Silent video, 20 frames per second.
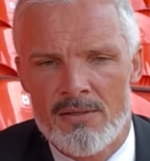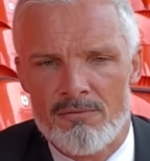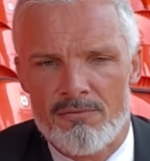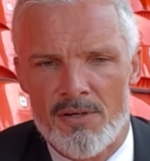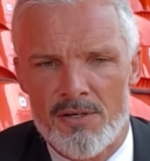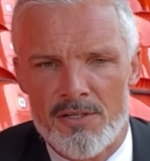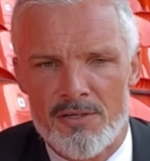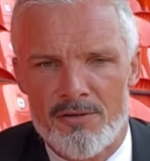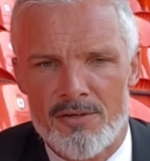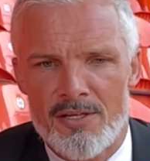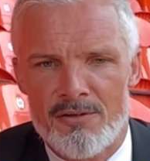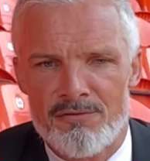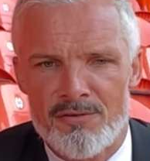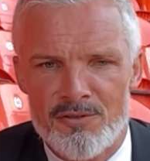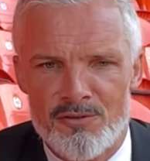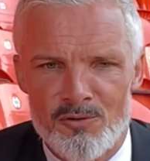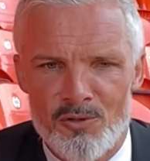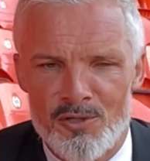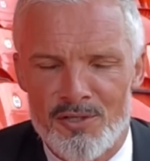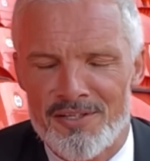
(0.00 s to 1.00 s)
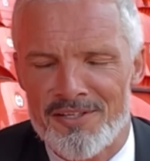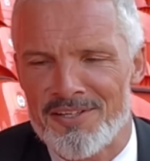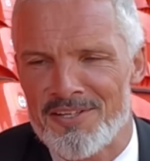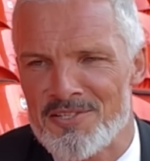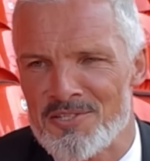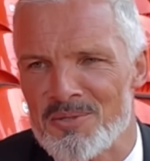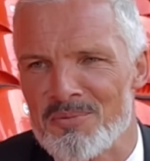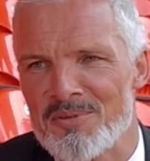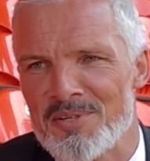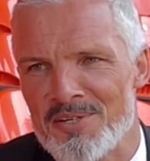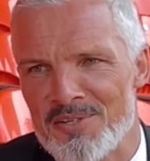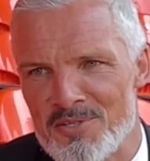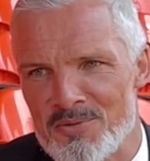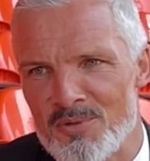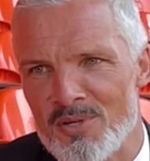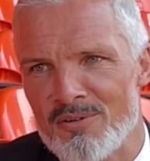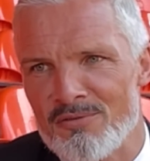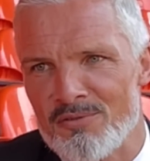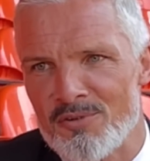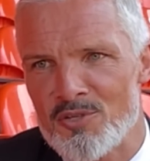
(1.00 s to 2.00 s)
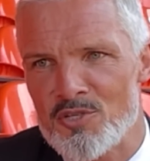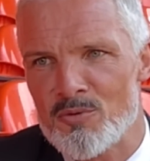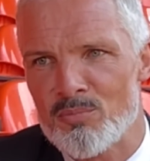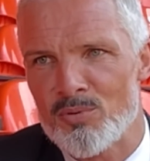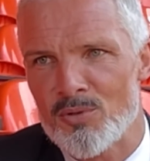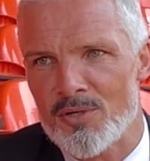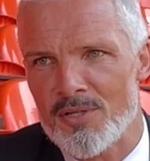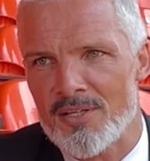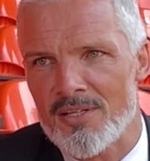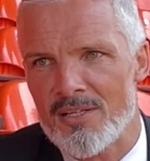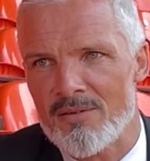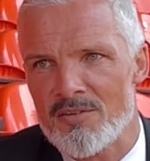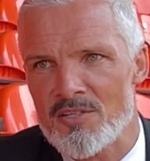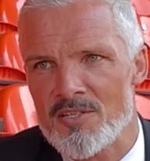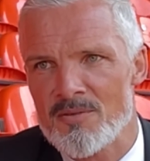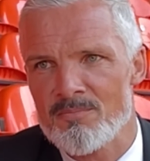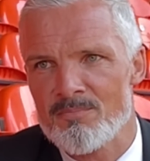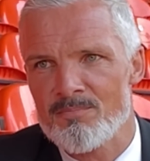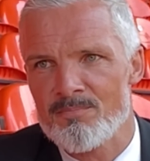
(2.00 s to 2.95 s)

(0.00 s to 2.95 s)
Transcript: very grateful to all the guys up there as well for the support that they give us.